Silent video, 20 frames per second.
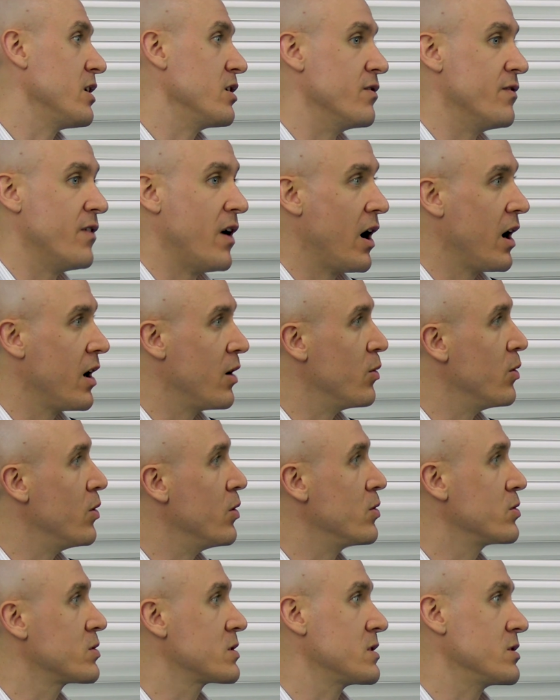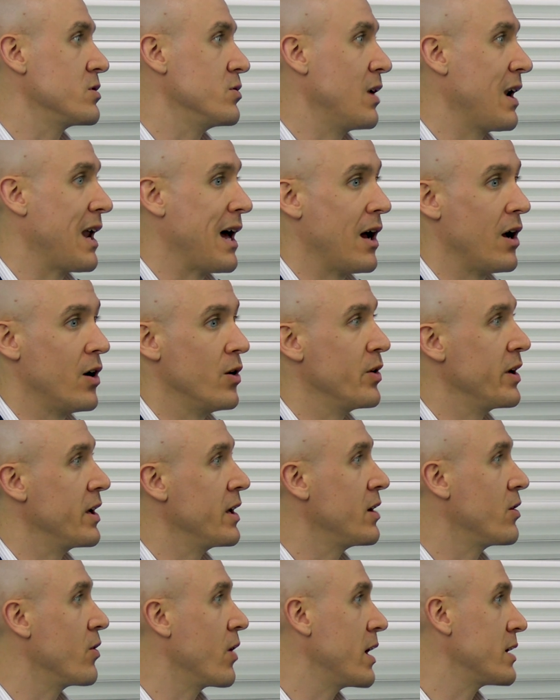your firewalls to allow
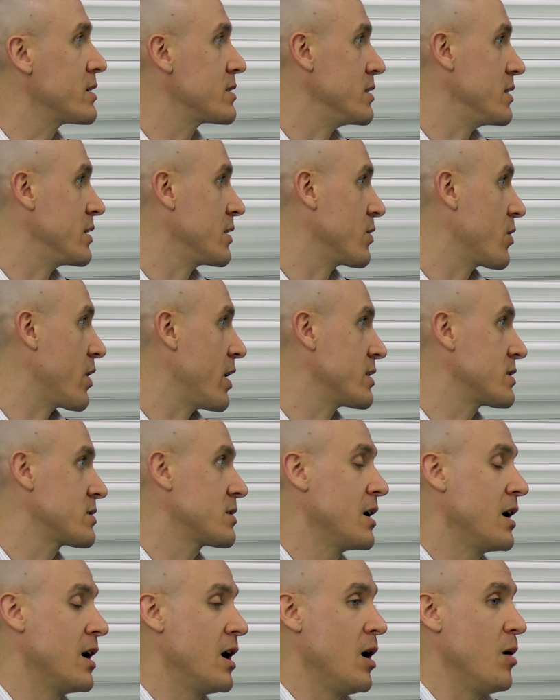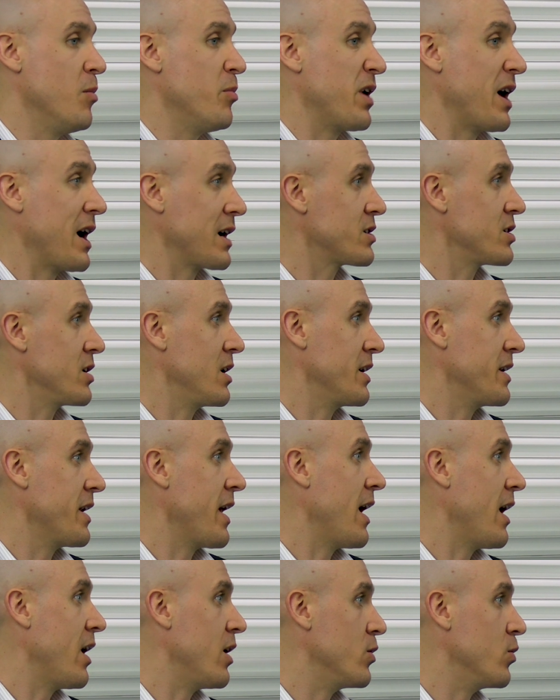egress and ingress. But actually
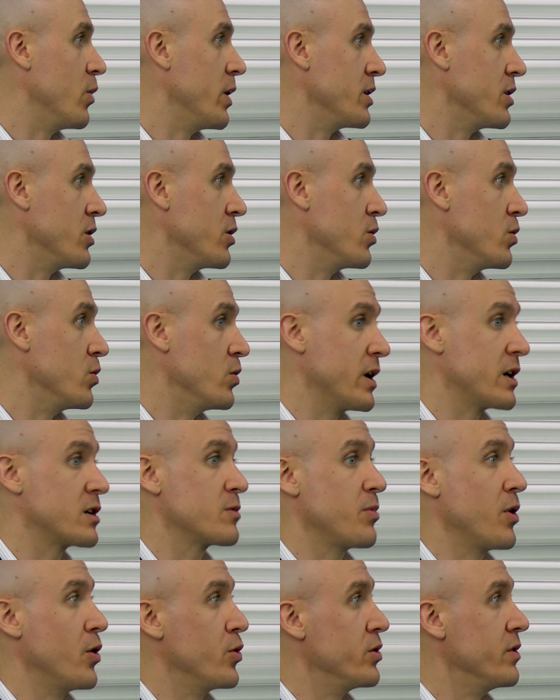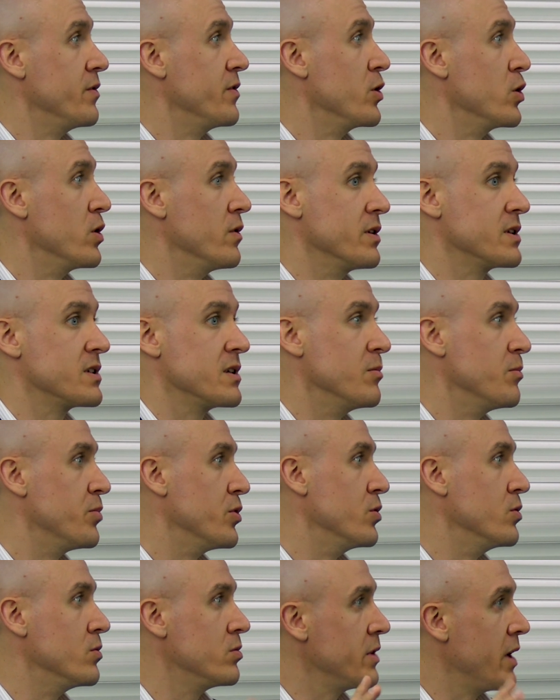now, when you explode a view of a
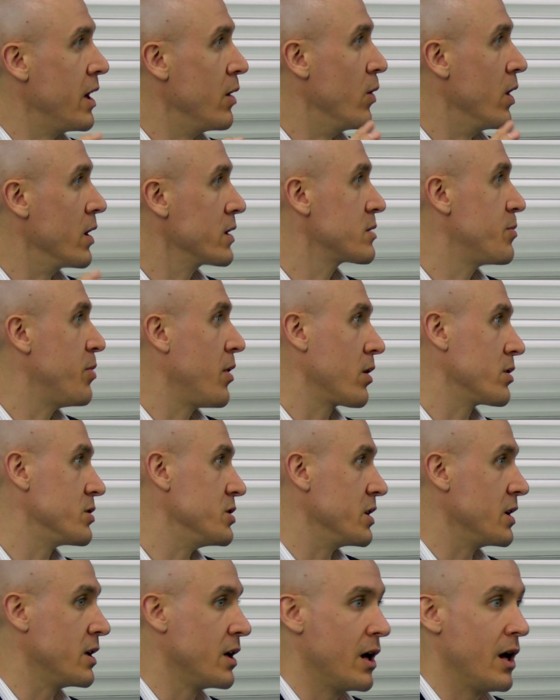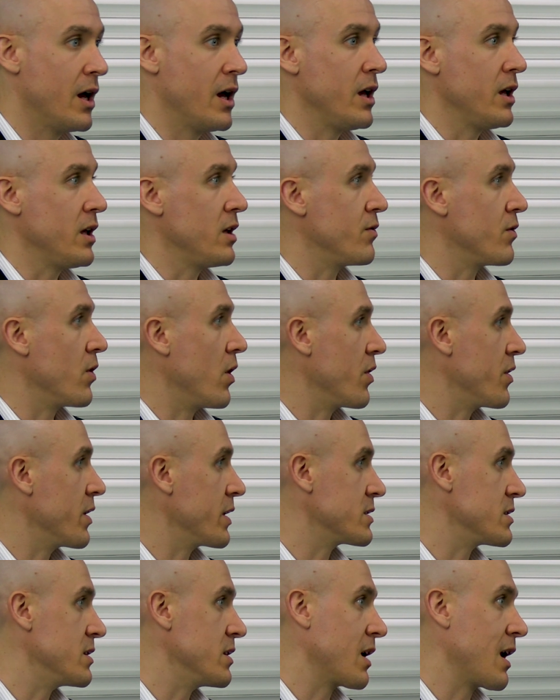simple network topology, you've got
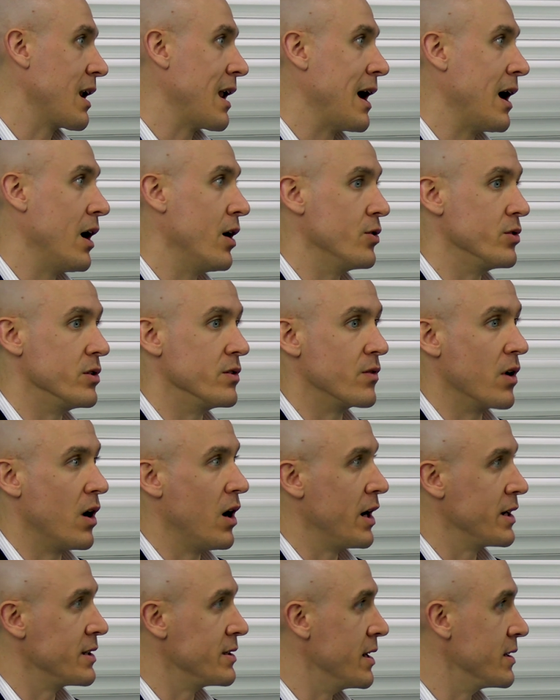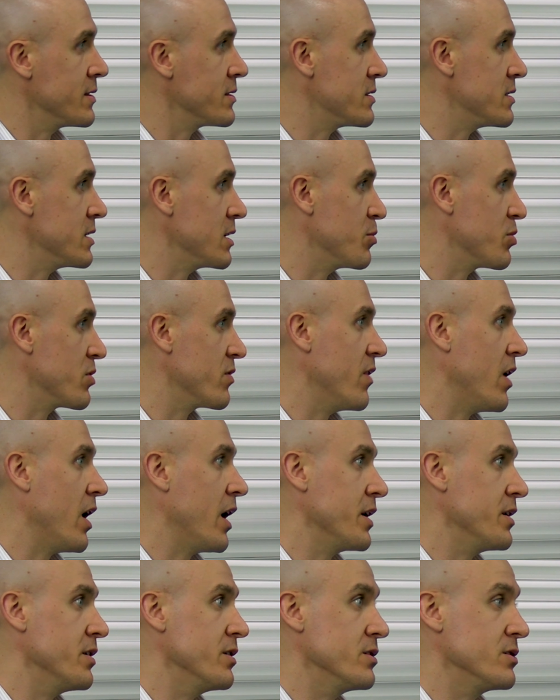things in the cloud, you've got identity
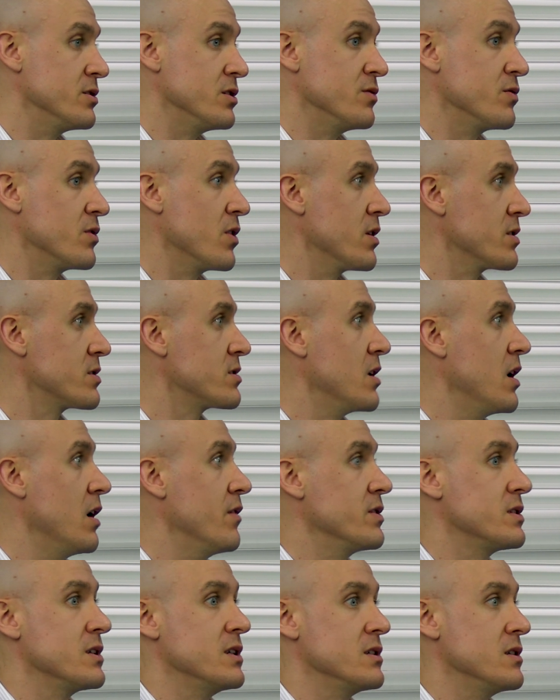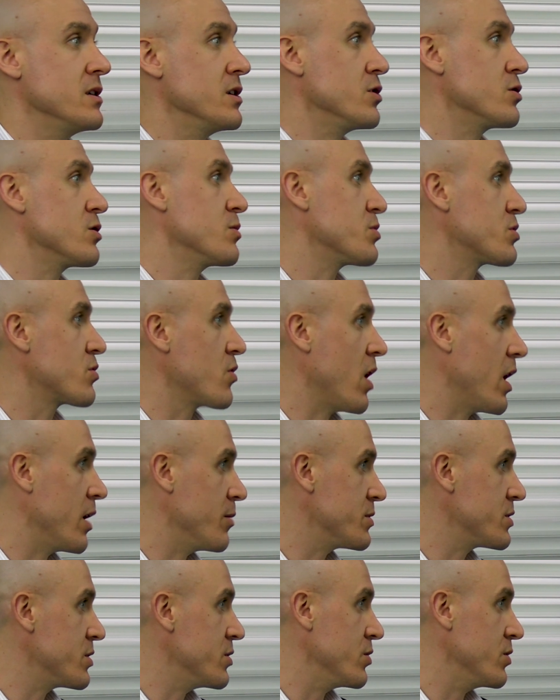providers, you've got services that you
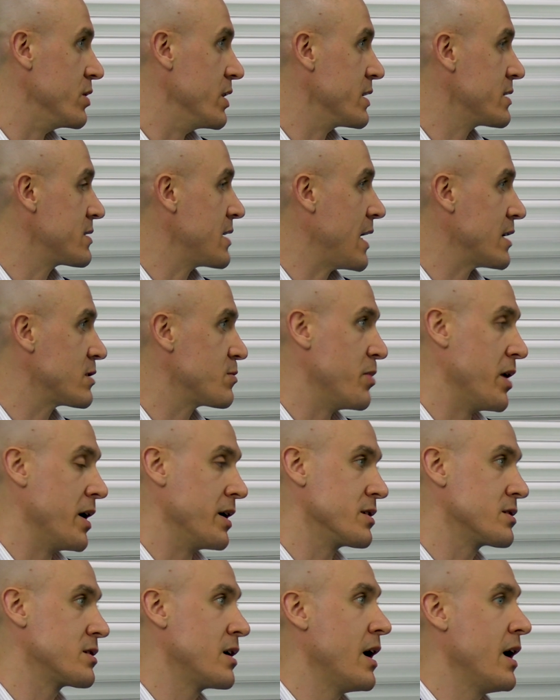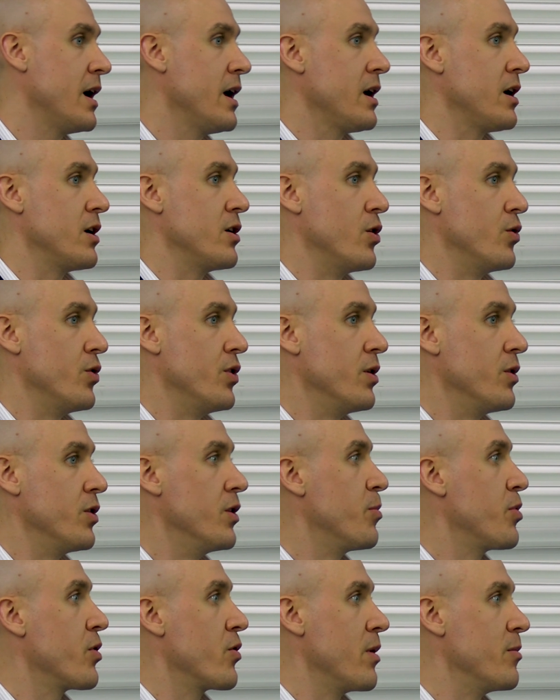subscribe to that are SaaS-based. You know,
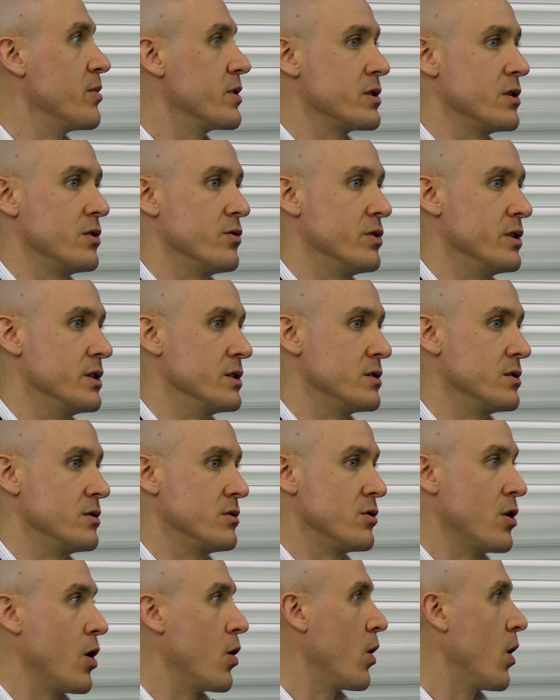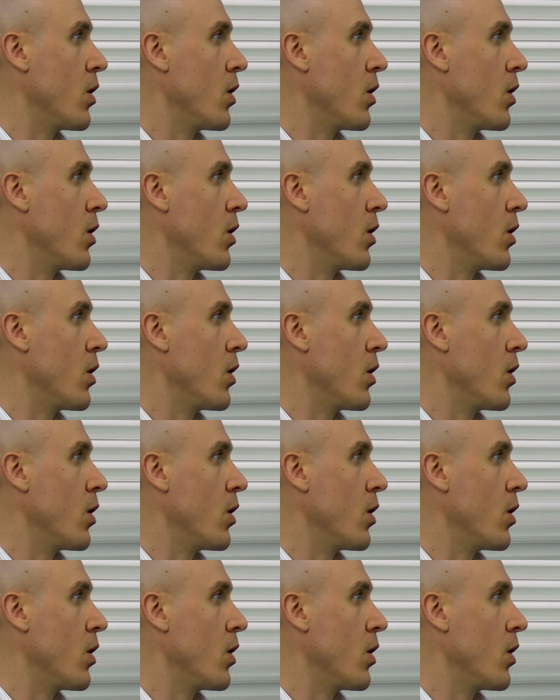the perimeter is no